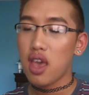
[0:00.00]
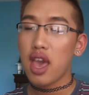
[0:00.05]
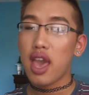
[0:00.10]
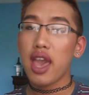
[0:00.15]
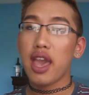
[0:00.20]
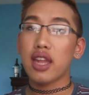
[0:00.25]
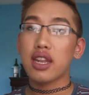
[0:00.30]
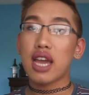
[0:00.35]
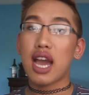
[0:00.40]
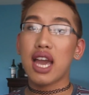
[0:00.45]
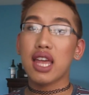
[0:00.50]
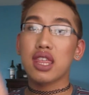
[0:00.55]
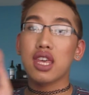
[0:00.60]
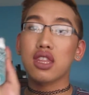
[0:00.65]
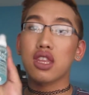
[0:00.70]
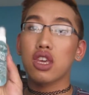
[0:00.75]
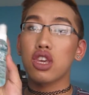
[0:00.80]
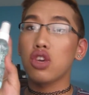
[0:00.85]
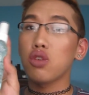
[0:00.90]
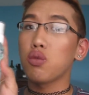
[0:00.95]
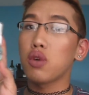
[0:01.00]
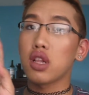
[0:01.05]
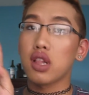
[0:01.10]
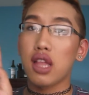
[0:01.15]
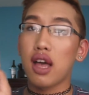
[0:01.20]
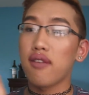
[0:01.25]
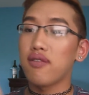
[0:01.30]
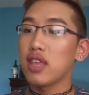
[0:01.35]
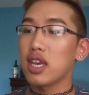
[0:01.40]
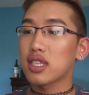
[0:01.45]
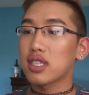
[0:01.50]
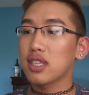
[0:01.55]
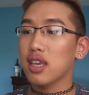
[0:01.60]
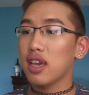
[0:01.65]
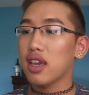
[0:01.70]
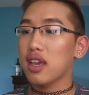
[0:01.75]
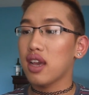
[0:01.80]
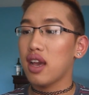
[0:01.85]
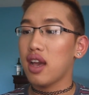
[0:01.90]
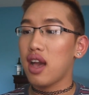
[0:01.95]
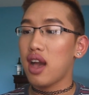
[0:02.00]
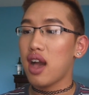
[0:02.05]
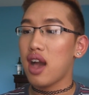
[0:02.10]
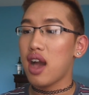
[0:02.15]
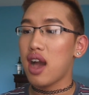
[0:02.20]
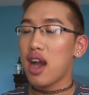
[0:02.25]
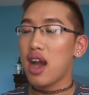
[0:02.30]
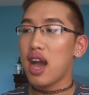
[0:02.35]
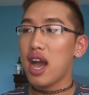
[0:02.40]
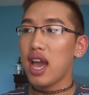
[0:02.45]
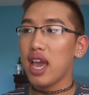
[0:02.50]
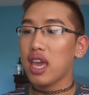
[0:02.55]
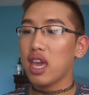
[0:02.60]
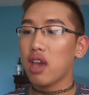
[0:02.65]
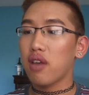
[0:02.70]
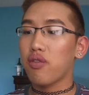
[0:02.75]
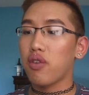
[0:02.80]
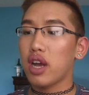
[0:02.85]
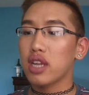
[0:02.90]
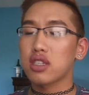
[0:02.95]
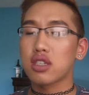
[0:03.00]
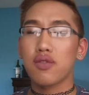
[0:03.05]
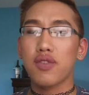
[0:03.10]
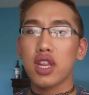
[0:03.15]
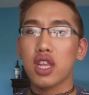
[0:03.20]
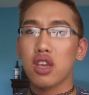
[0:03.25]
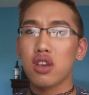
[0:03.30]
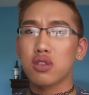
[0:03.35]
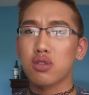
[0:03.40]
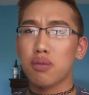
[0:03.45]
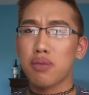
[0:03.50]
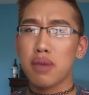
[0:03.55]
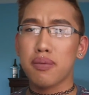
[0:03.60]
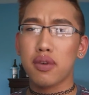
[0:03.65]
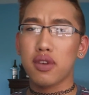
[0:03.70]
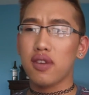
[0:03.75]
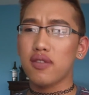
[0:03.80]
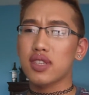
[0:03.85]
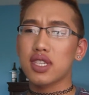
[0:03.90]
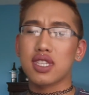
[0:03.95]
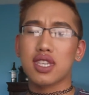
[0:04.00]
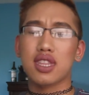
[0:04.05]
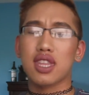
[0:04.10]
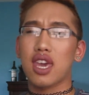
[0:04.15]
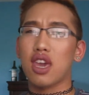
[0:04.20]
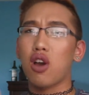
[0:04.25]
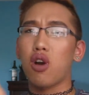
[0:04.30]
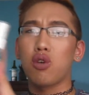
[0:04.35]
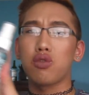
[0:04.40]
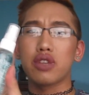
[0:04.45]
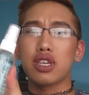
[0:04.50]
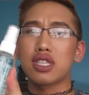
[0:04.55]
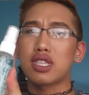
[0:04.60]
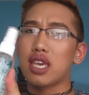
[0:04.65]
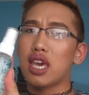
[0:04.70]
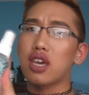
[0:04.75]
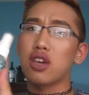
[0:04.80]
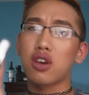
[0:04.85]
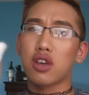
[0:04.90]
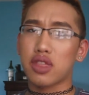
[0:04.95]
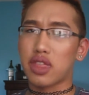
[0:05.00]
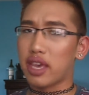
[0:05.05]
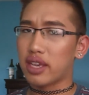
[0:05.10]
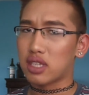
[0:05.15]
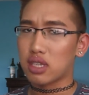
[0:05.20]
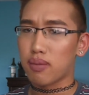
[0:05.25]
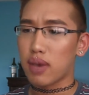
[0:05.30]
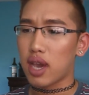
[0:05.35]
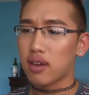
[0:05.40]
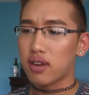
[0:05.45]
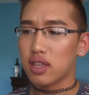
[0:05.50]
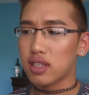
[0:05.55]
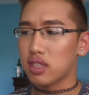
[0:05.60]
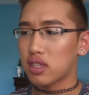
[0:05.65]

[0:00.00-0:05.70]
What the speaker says: And I think that you will love this. Like, I have watched videos where people use this and they only say good things about it.